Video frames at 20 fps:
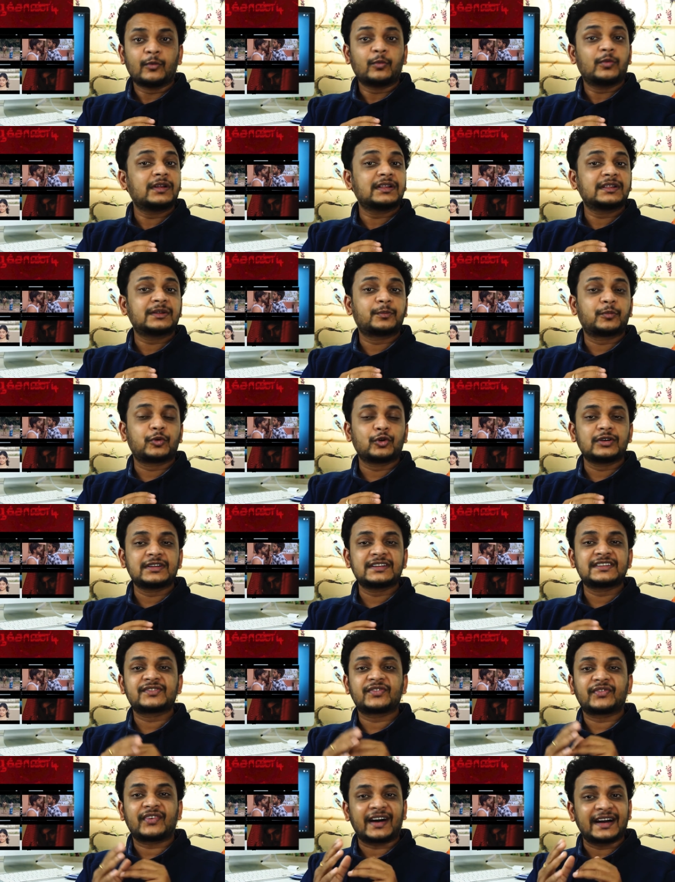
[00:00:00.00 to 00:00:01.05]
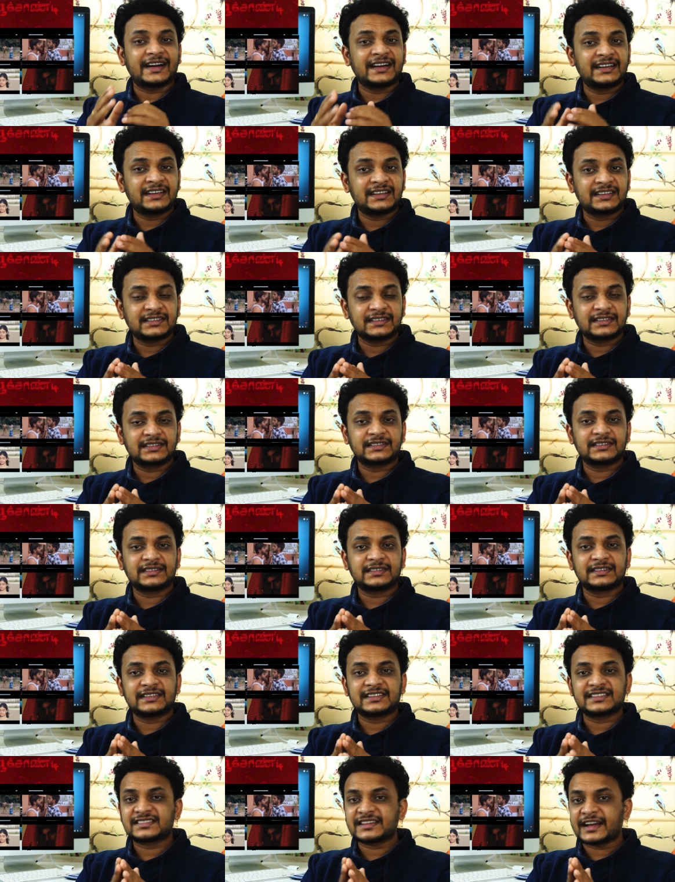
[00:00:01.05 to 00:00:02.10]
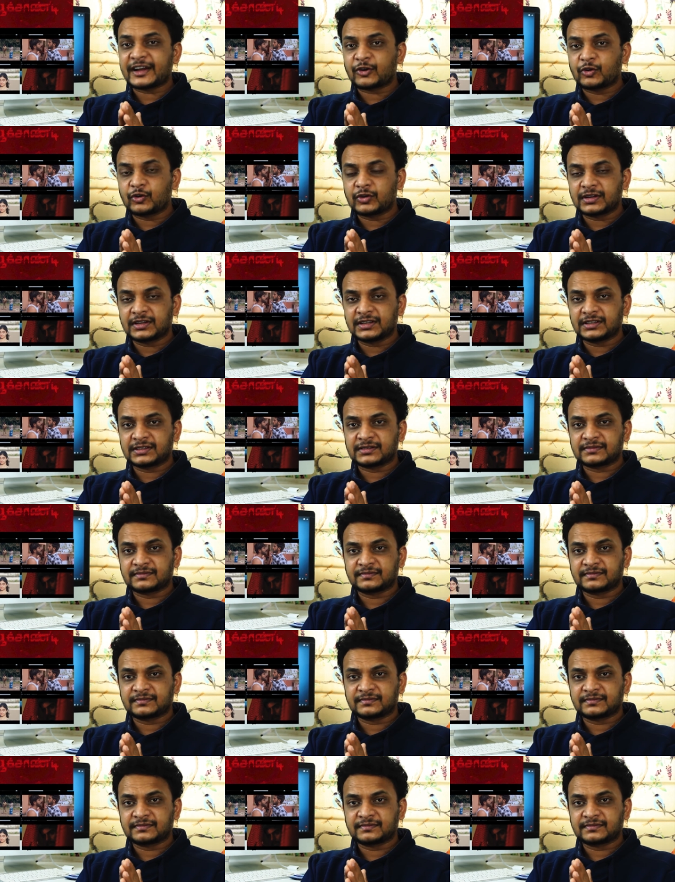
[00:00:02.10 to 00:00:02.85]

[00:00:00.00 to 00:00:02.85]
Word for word: Will the police find this psycho killer?